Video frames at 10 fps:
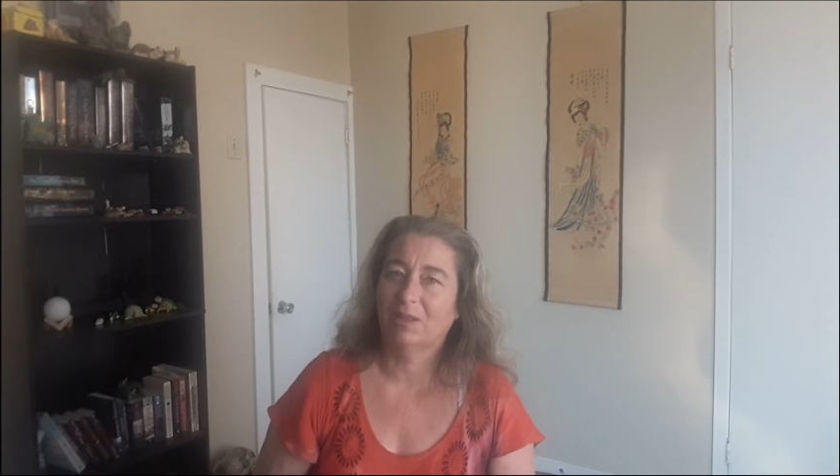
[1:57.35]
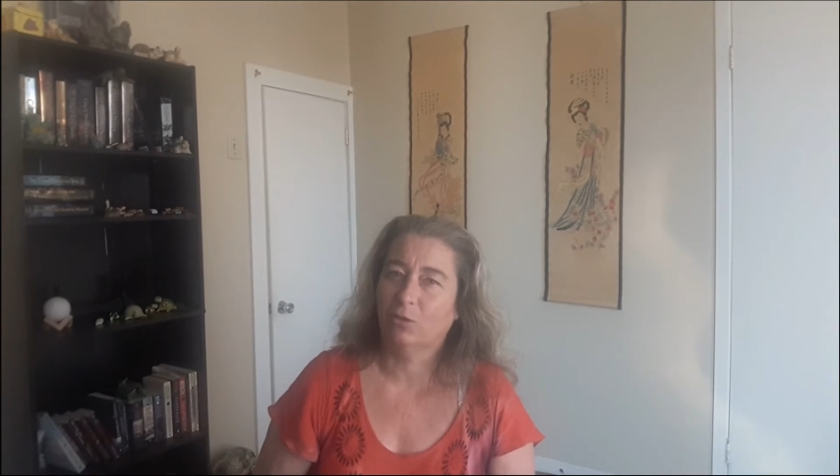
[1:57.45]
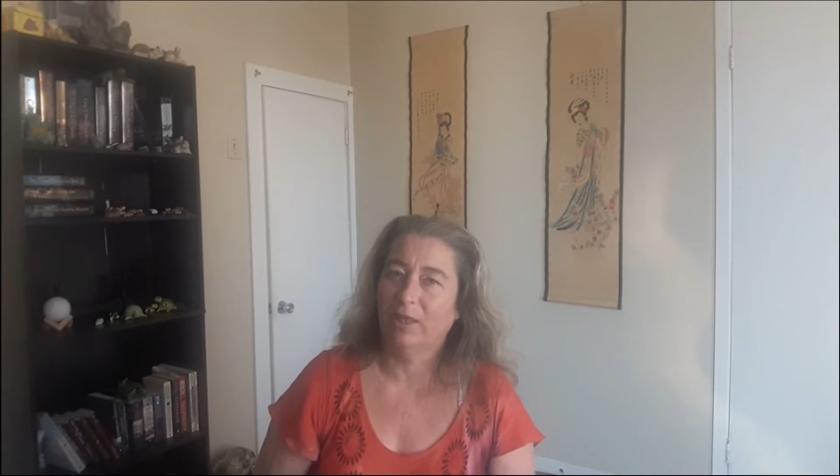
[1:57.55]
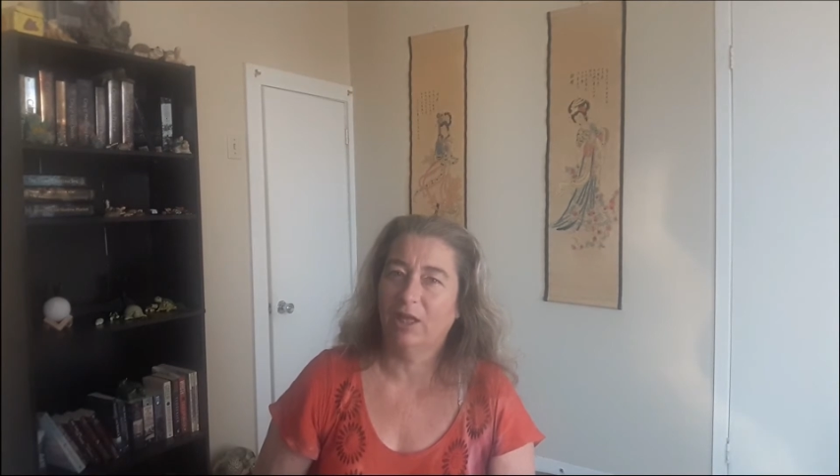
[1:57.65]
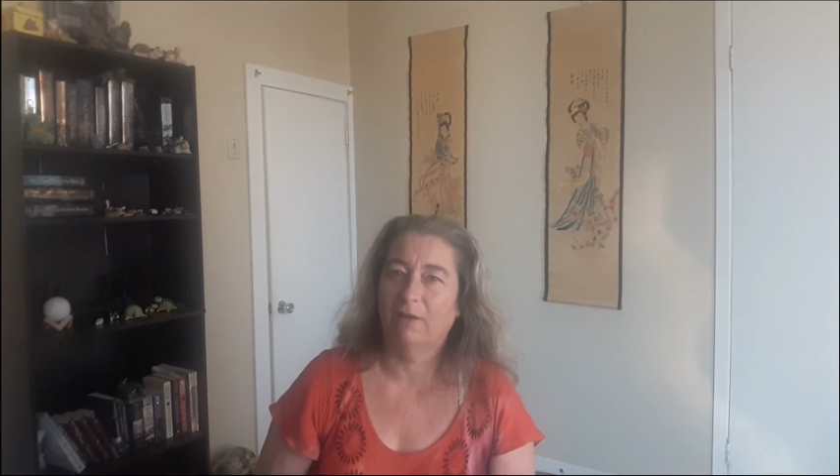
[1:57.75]

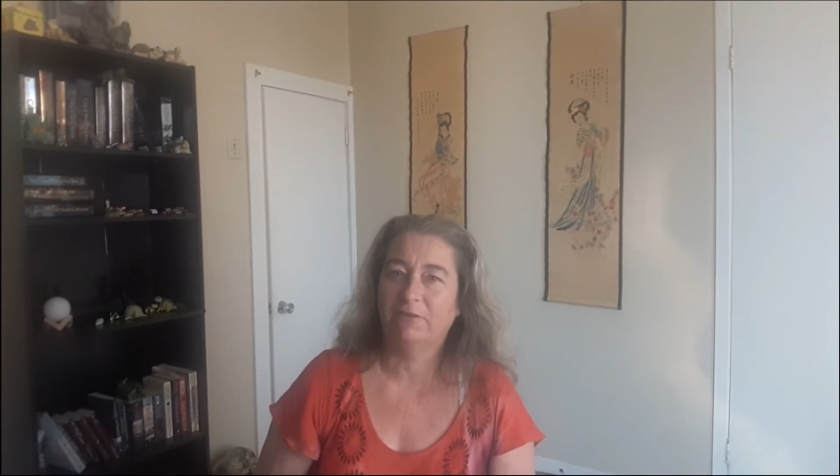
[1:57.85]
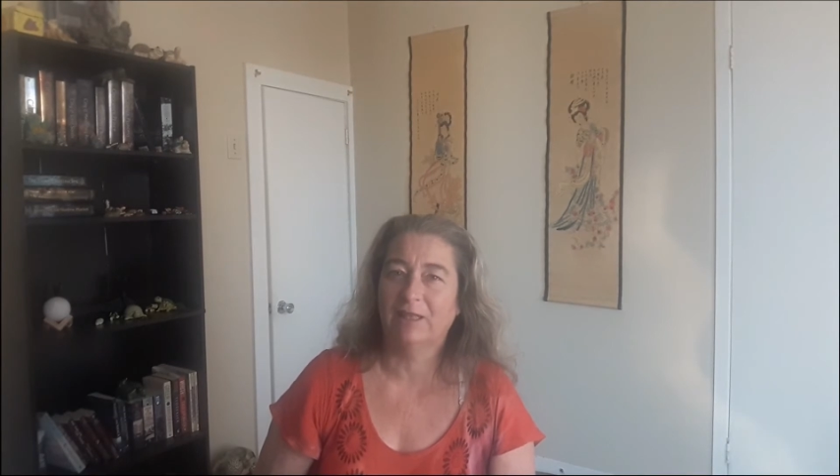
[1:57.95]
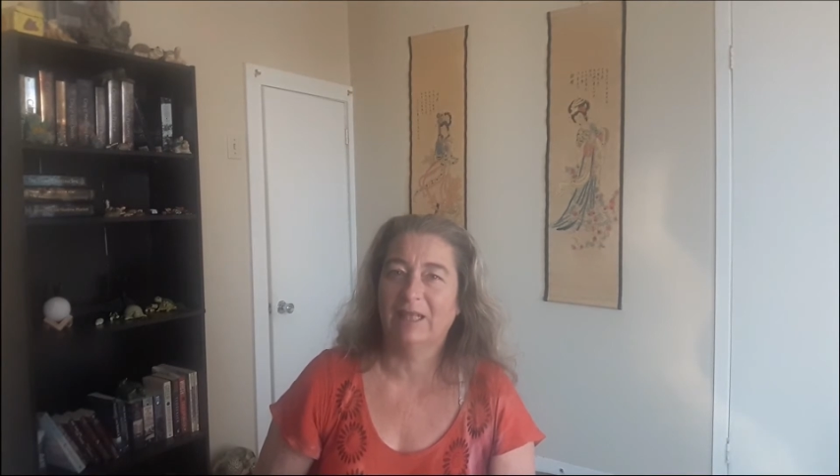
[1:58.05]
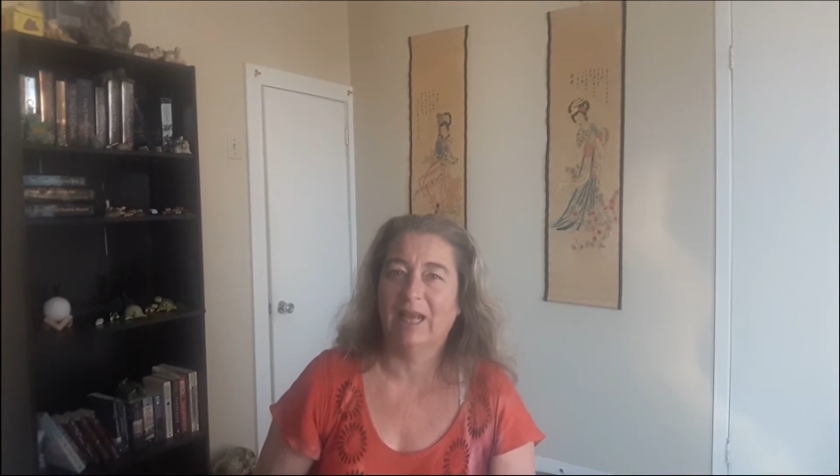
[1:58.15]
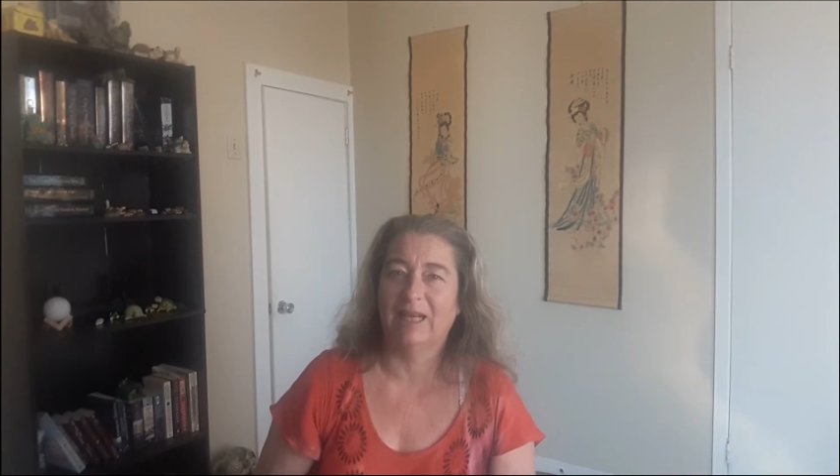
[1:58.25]
quite often
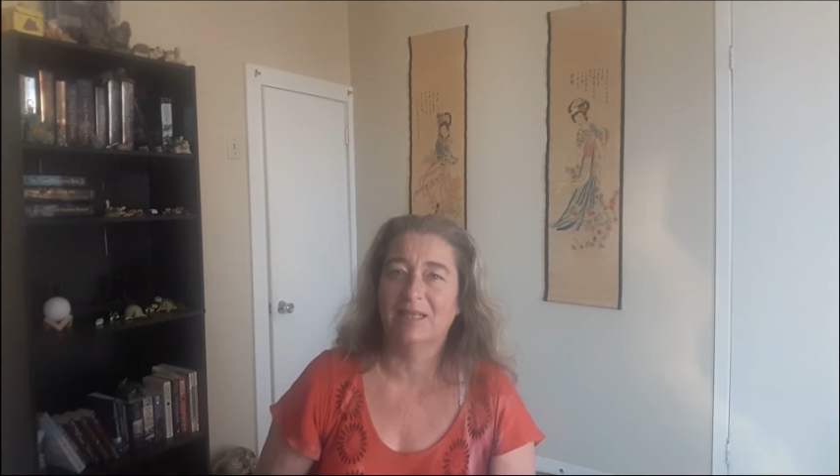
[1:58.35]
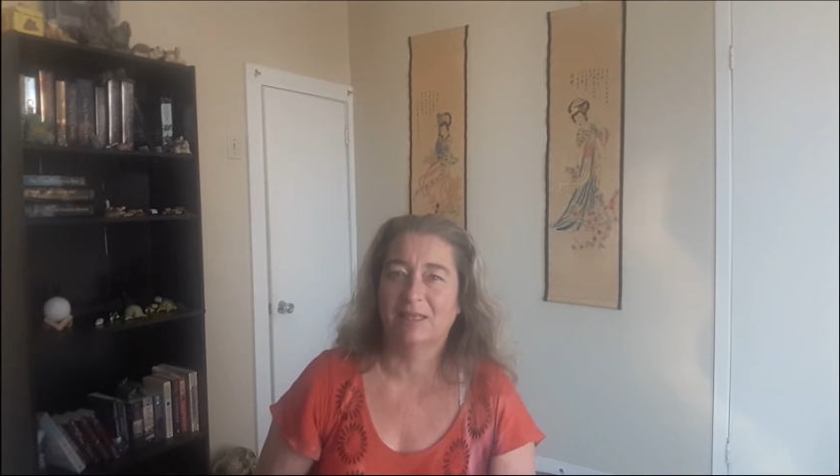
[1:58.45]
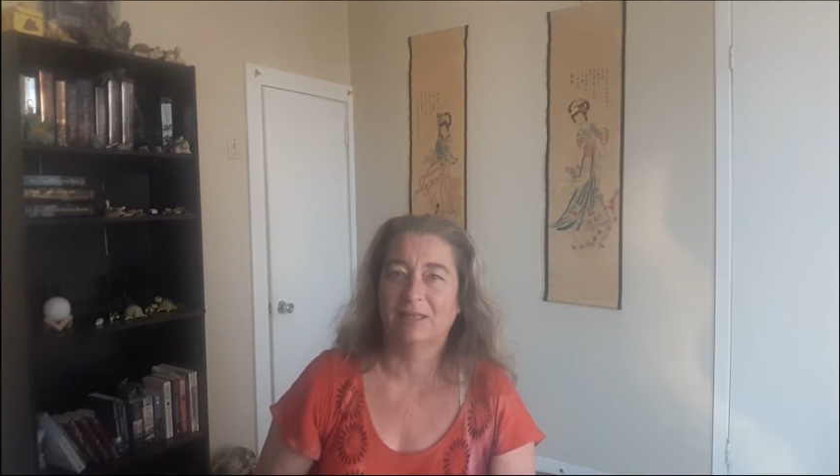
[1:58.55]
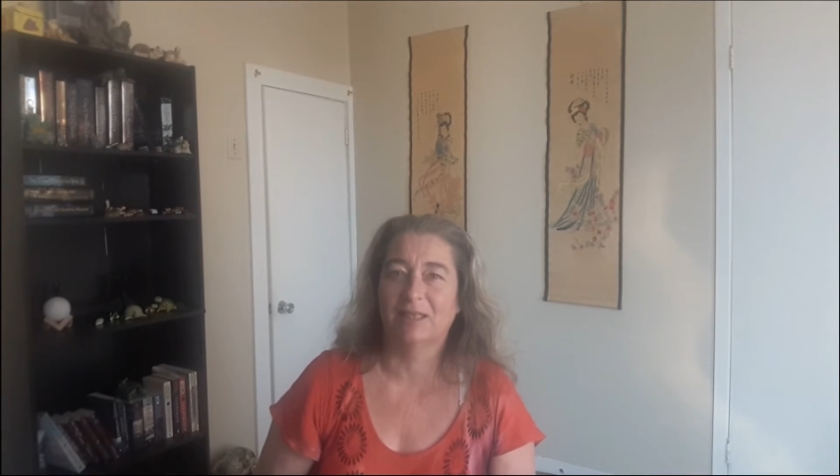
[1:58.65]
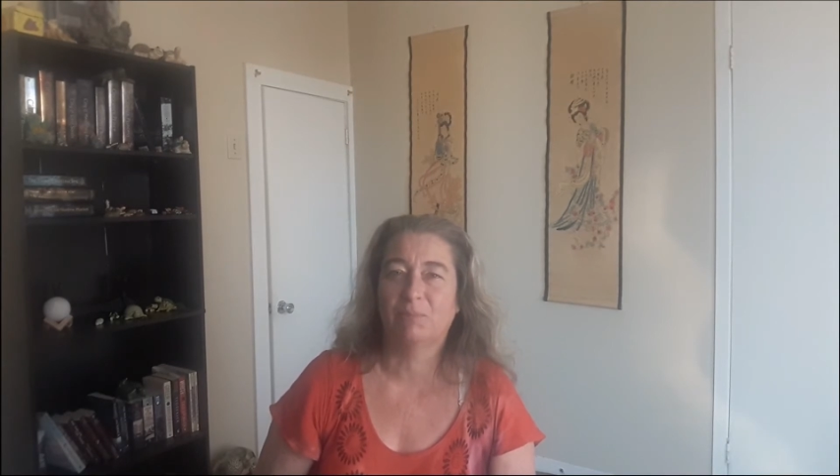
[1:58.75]
he has,
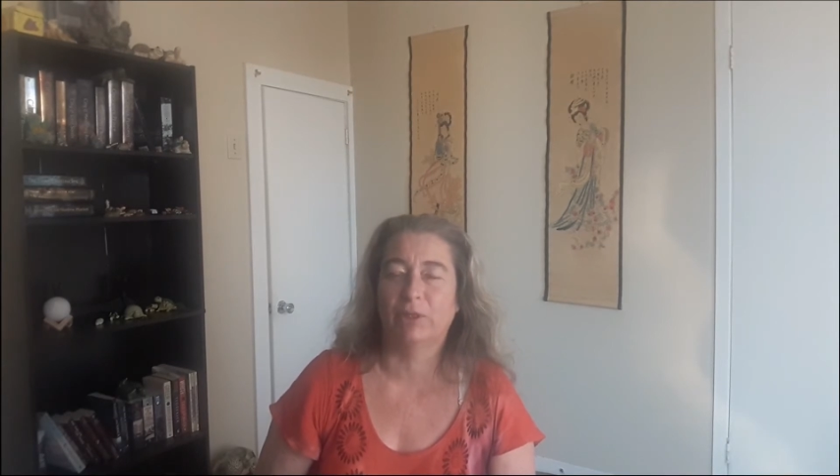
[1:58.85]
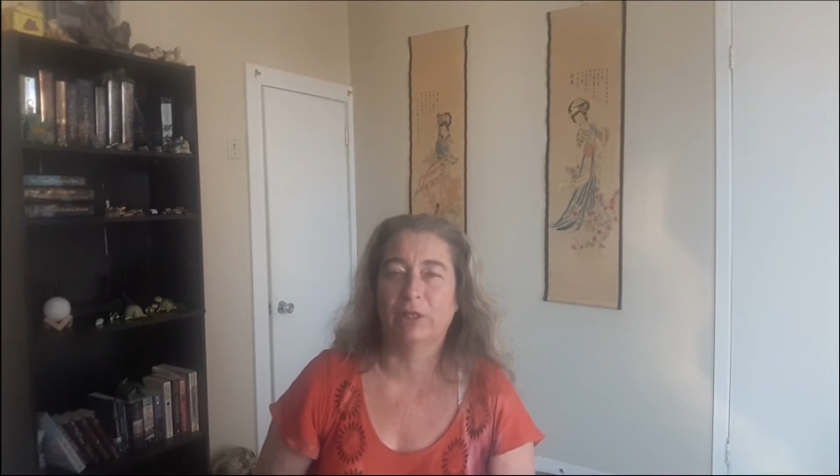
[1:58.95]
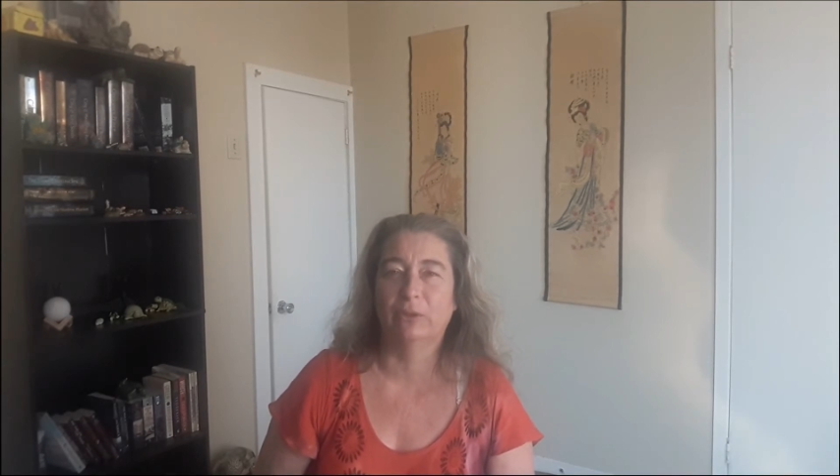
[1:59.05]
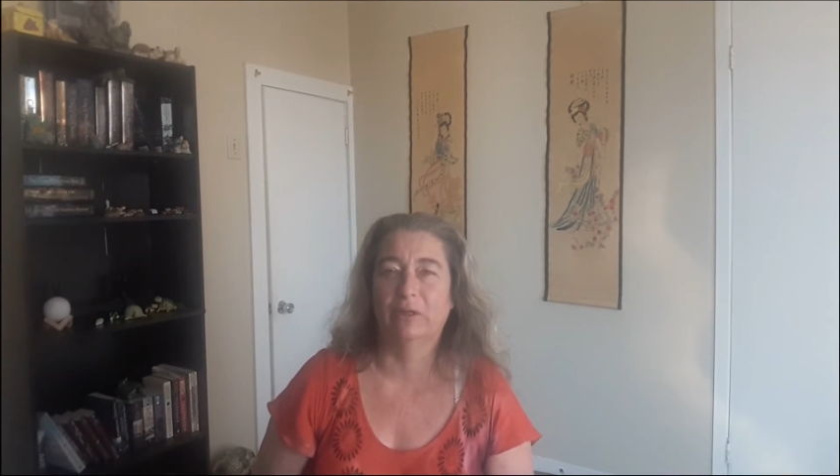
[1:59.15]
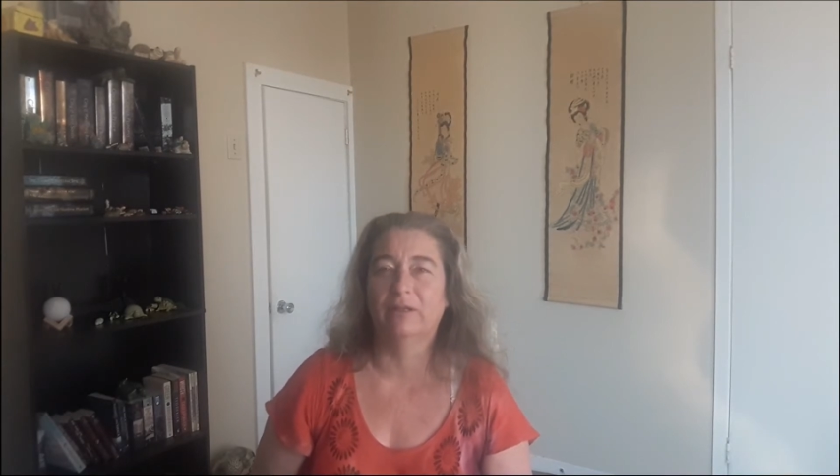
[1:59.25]
and it's pretty
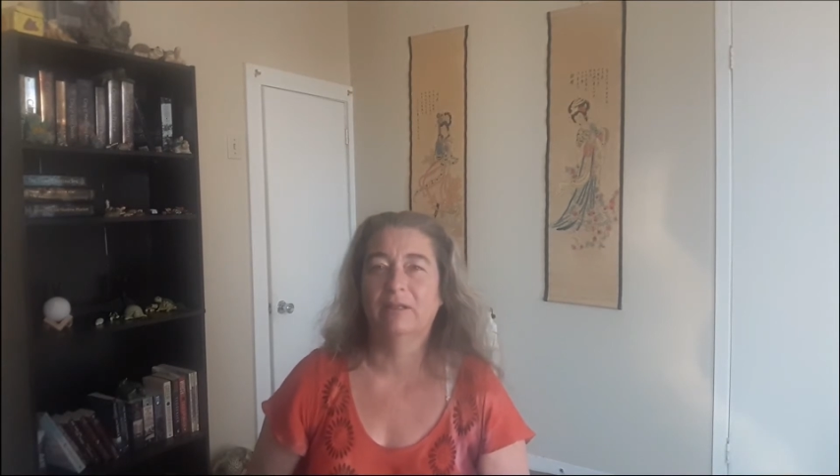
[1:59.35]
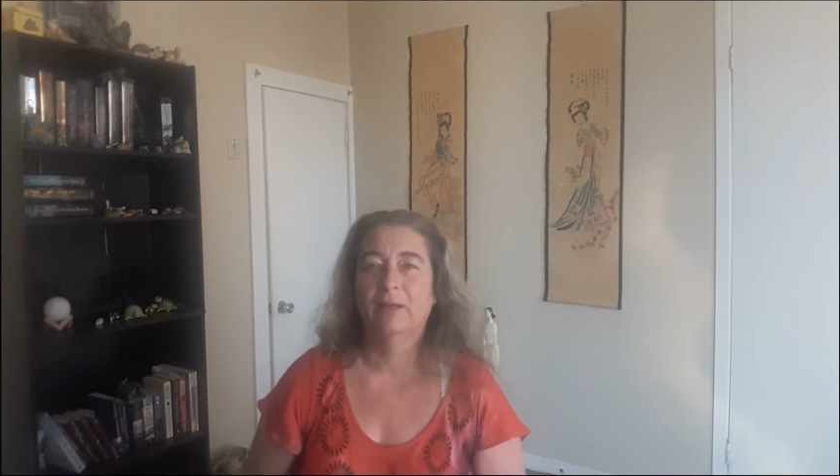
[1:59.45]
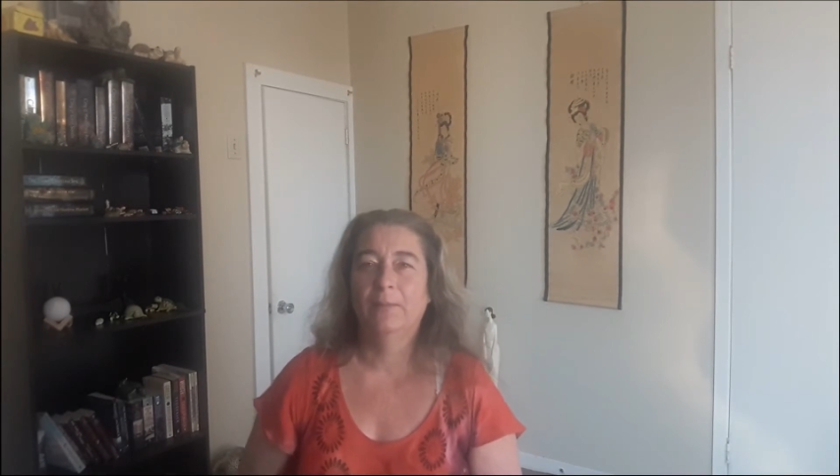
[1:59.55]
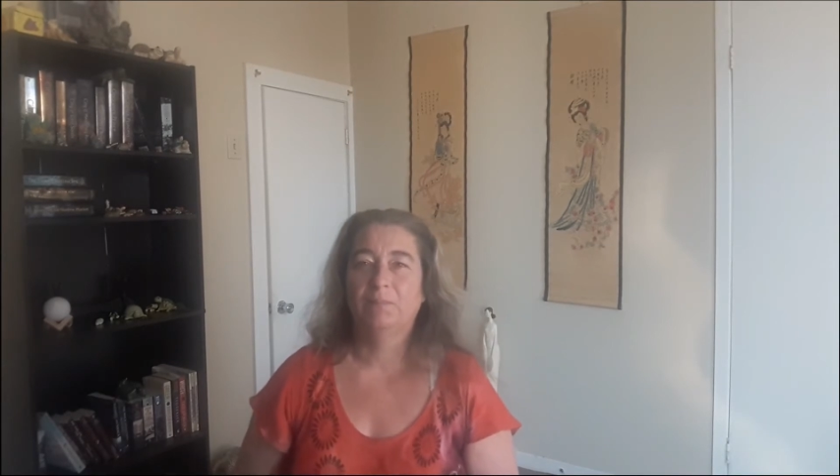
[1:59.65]
cool.